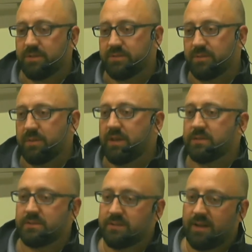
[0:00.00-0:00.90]
for me
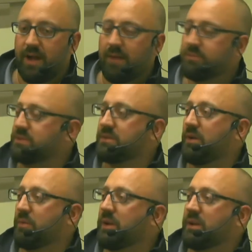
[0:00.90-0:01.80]
is that I'm just not
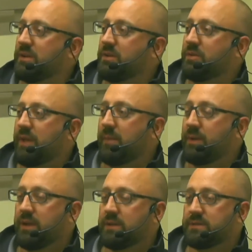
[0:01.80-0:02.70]
ready to do that
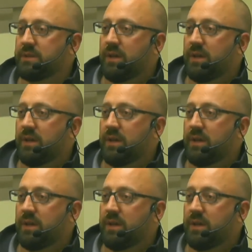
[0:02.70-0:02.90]
because,